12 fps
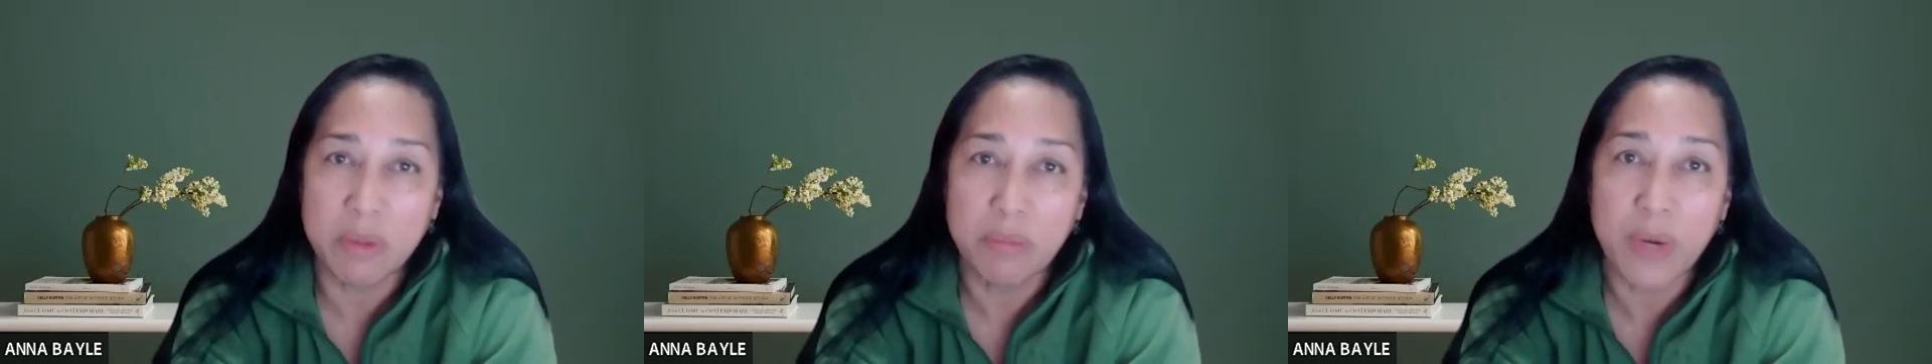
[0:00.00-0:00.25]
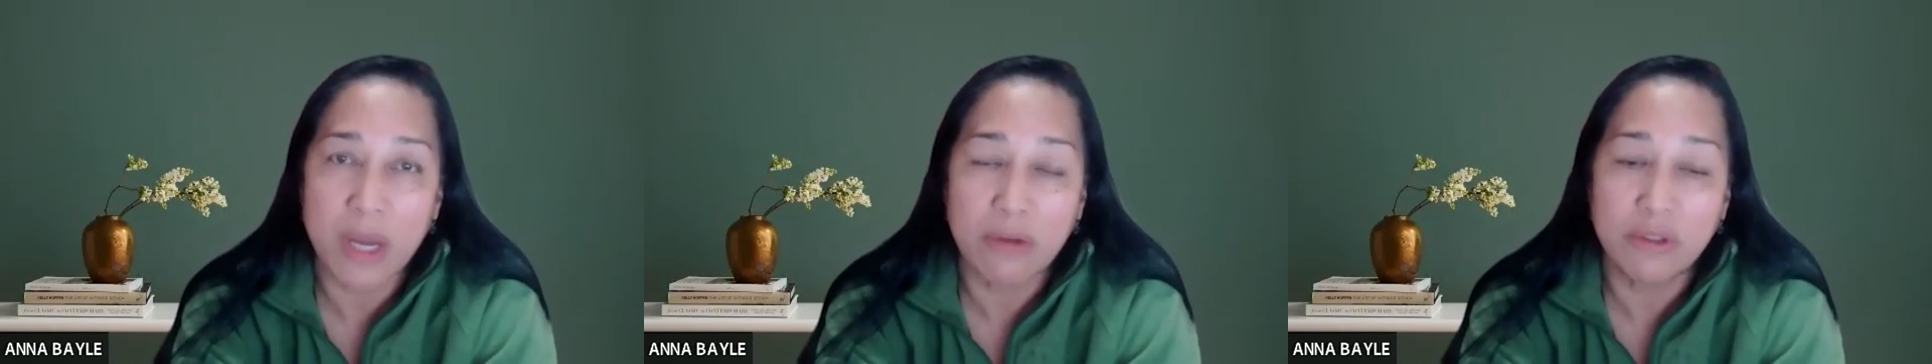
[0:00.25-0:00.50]

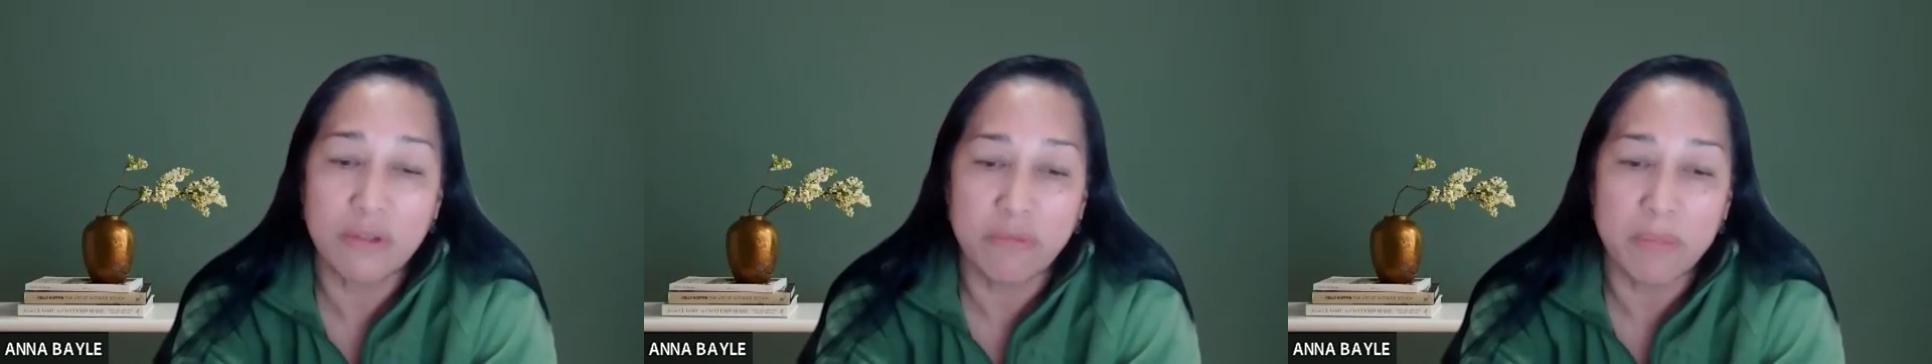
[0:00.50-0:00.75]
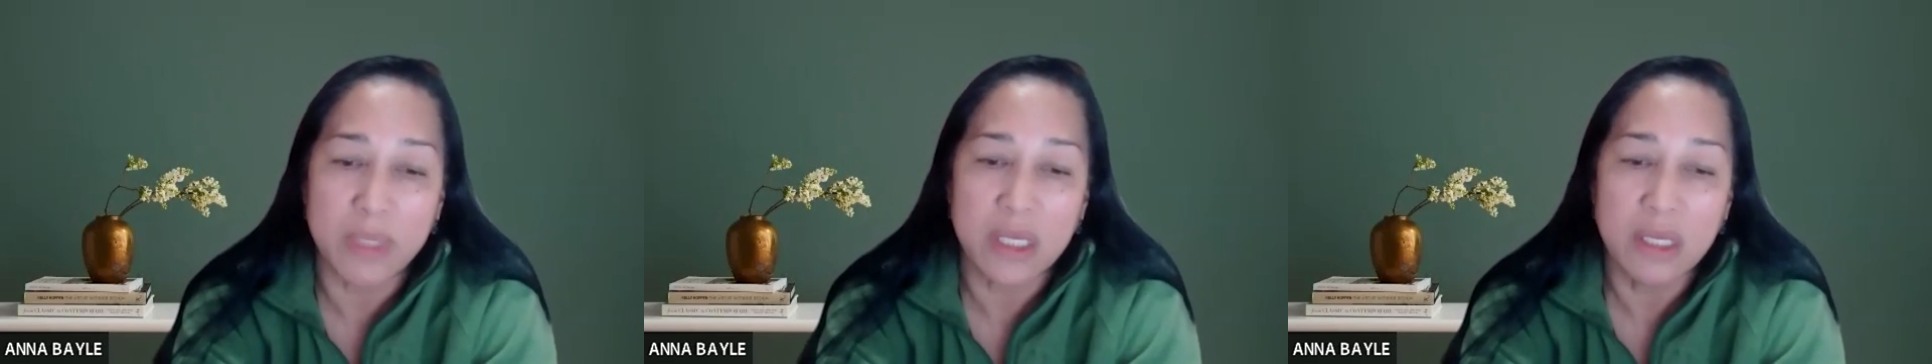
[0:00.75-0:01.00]
proud
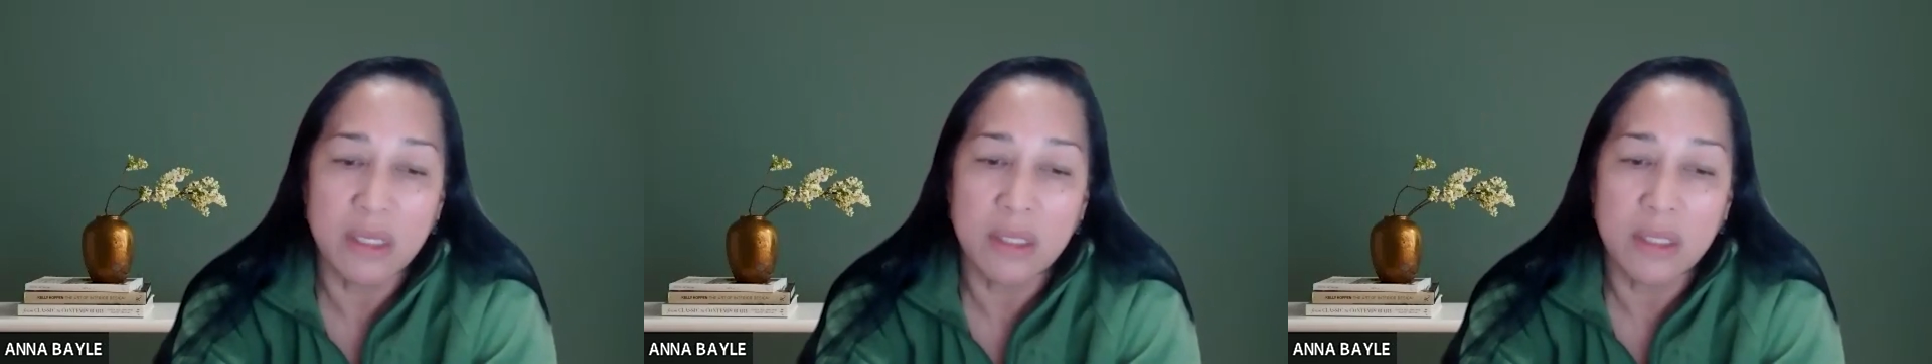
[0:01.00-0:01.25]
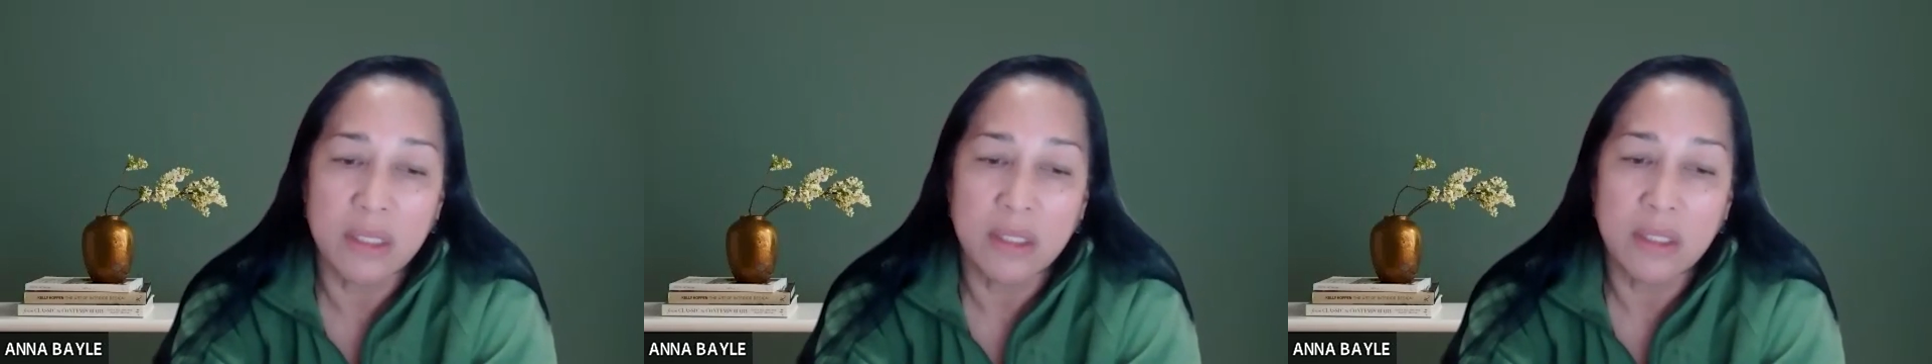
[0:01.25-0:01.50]
of me.
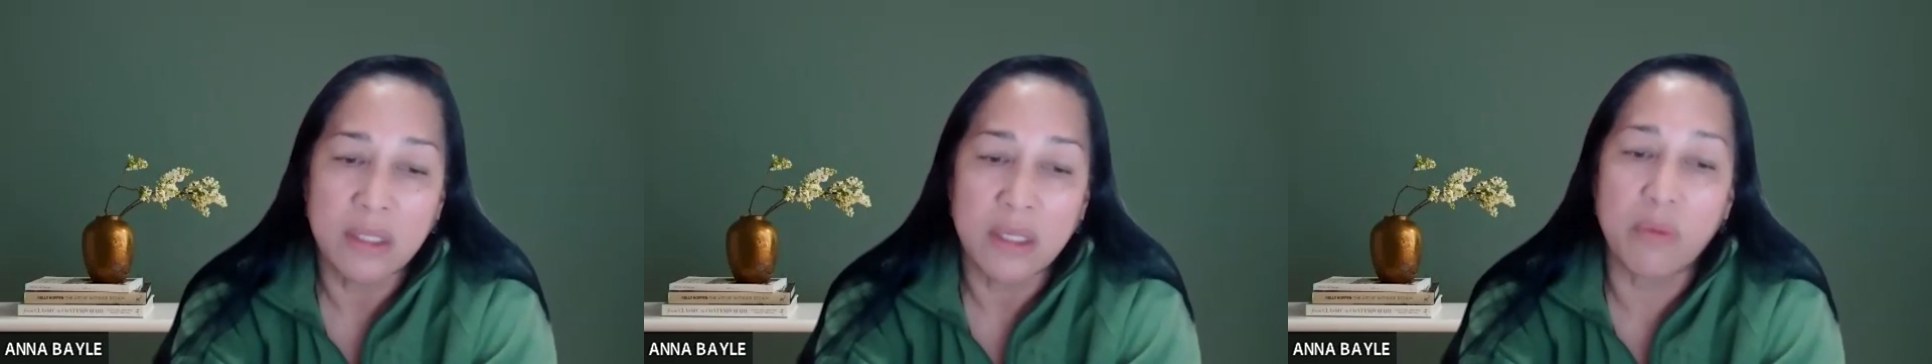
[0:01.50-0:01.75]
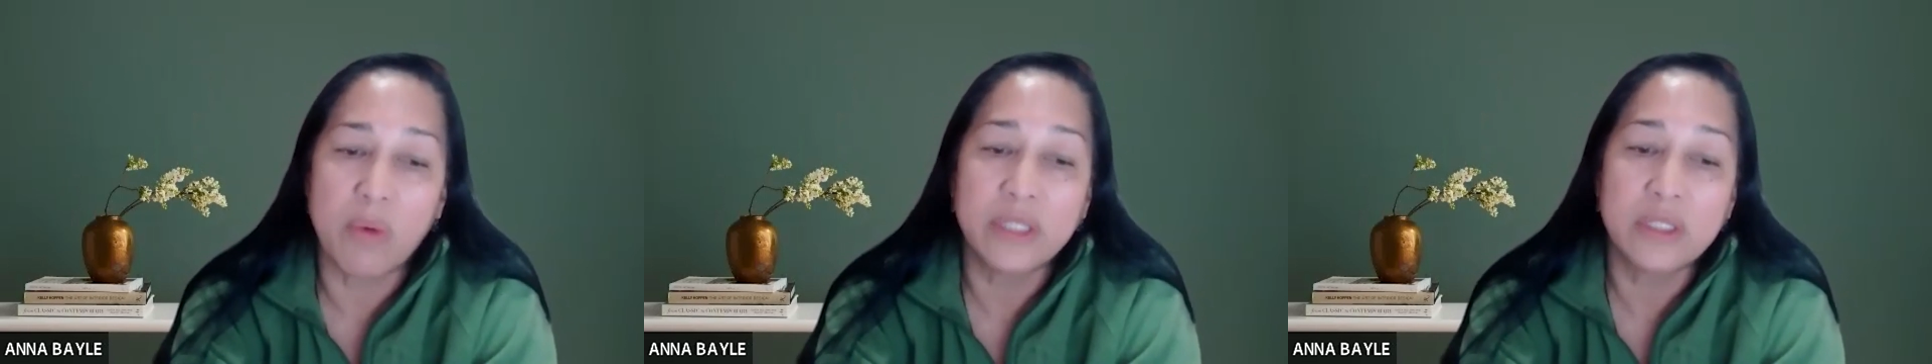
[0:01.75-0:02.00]

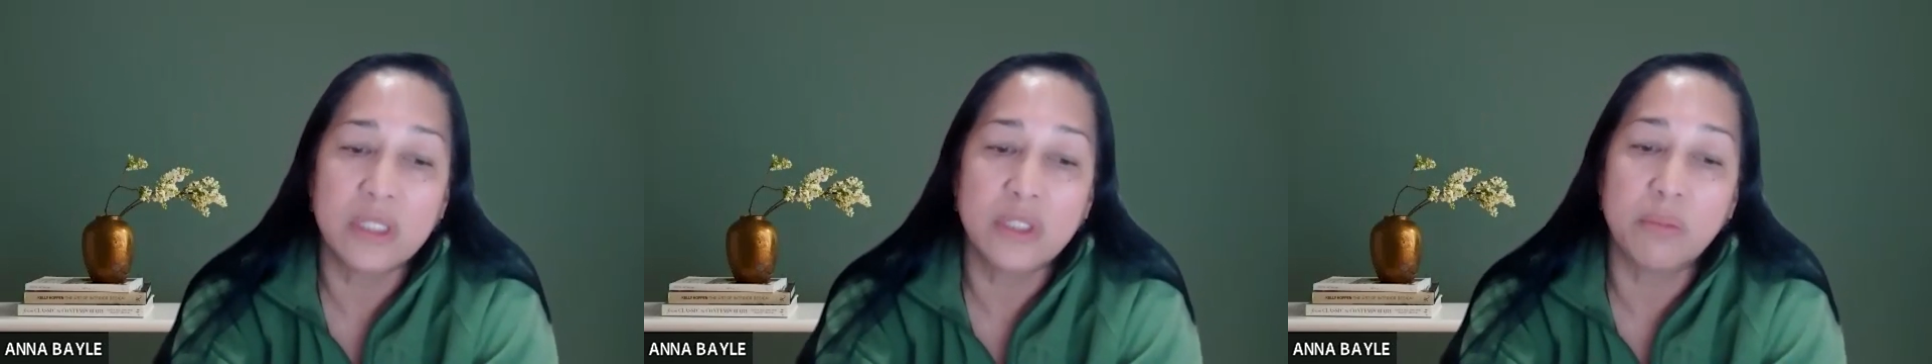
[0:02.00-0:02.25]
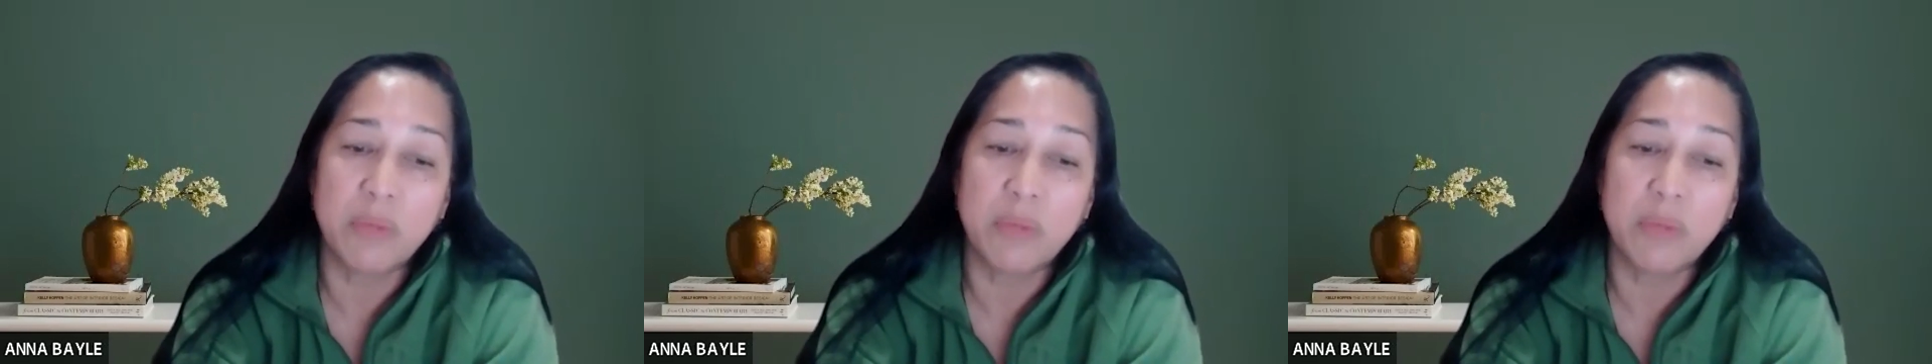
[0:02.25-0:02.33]
I wanted